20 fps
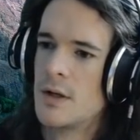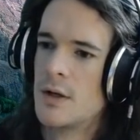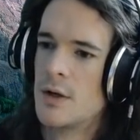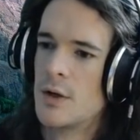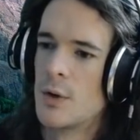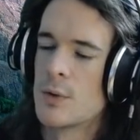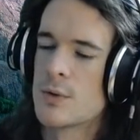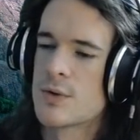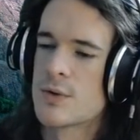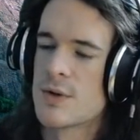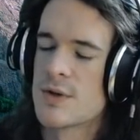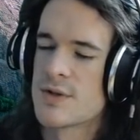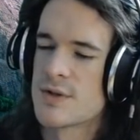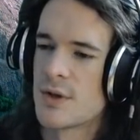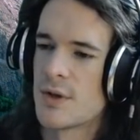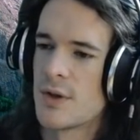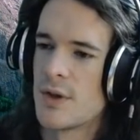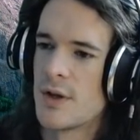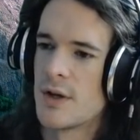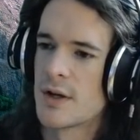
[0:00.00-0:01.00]
Ultras
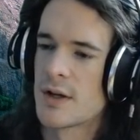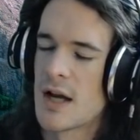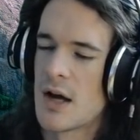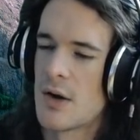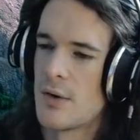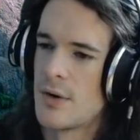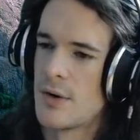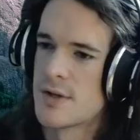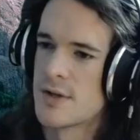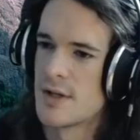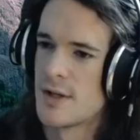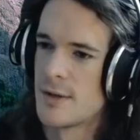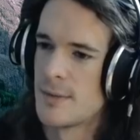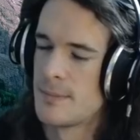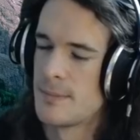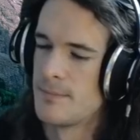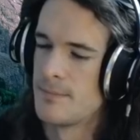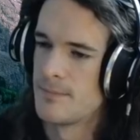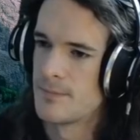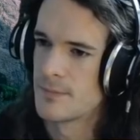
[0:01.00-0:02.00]
are the counter to
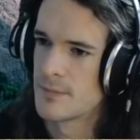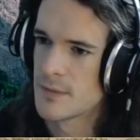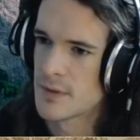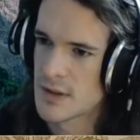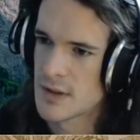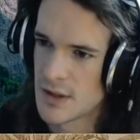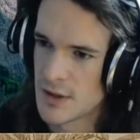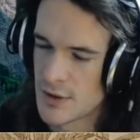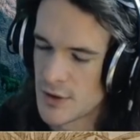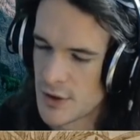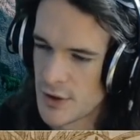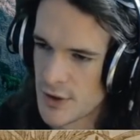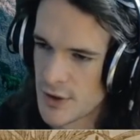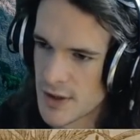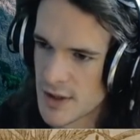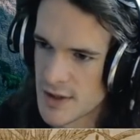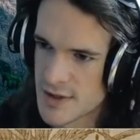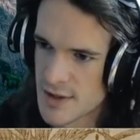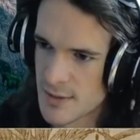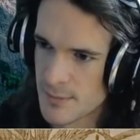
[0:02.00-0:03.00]
carrier
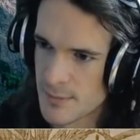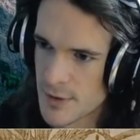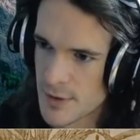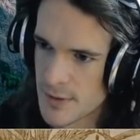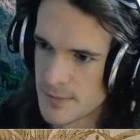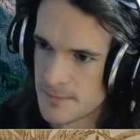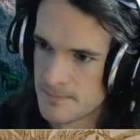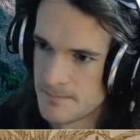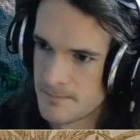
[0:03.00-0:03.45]
High Templar.